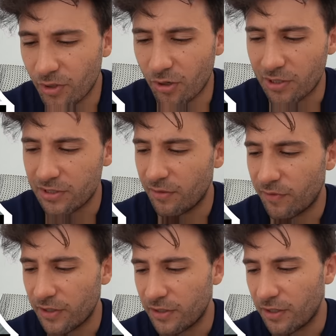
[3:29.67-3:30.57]
No, I didn't
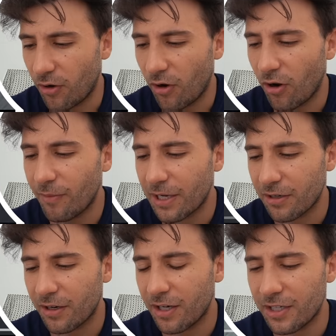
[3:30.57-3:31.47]
find it. Oh my
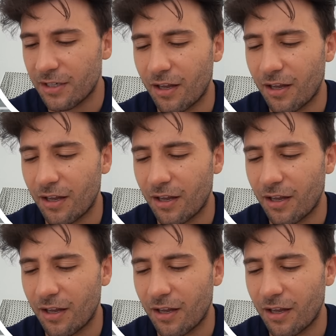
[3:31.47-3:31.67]
god.